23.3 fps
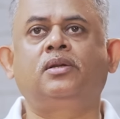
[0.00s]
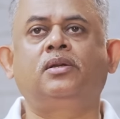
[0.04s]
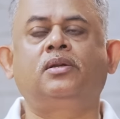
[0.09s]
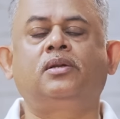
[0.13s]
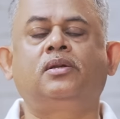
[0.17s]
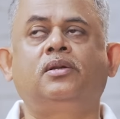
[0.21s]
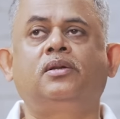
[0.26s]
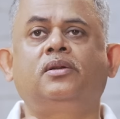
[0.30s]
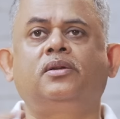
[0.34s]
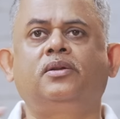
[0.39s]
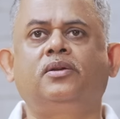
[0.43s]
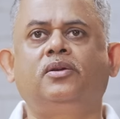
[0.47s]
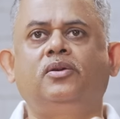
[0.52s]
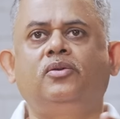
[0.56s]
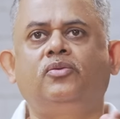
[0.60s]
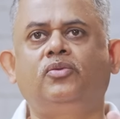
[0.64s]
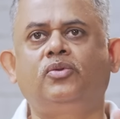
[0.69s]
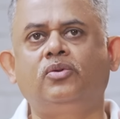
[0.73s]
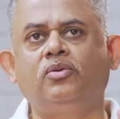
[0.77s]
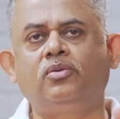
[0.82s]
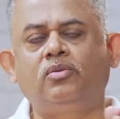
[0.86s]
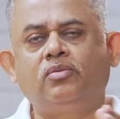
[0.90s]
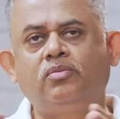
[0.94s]
If
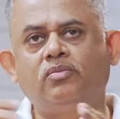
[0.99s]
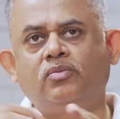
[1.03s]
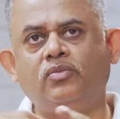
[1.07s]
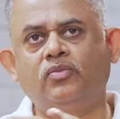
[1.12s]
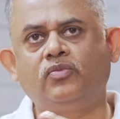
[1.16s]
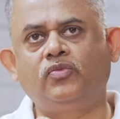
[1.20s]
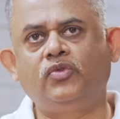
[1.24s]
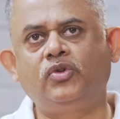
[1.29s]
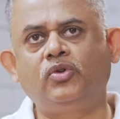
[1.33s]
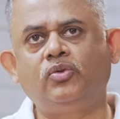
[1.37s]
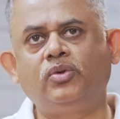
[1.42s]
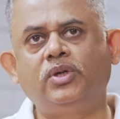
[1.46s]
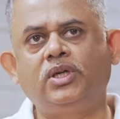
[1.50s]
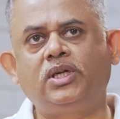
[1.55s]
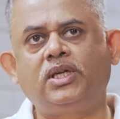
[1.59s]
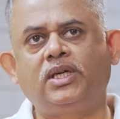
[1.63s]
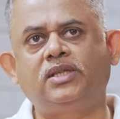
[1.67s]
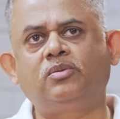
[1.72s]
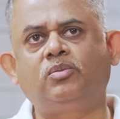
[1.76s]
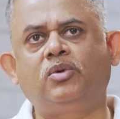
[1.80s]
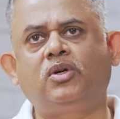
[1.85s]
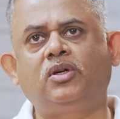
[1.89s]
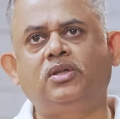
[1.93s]
you view it
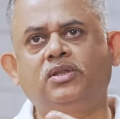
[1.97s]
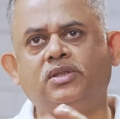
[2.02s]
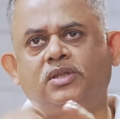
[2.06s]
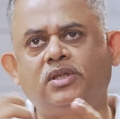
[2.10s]
as about,